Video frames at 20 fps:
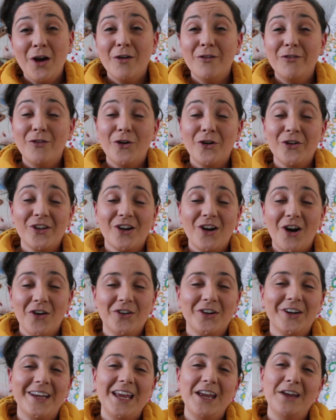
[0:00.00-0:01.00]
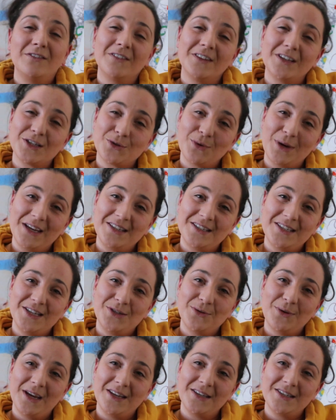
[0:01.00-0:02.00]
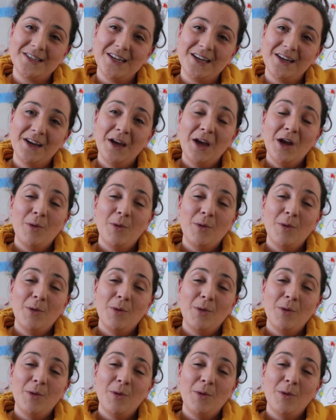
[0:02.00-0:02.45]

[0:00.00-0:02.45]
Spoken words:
for the Colour Cave in 2020.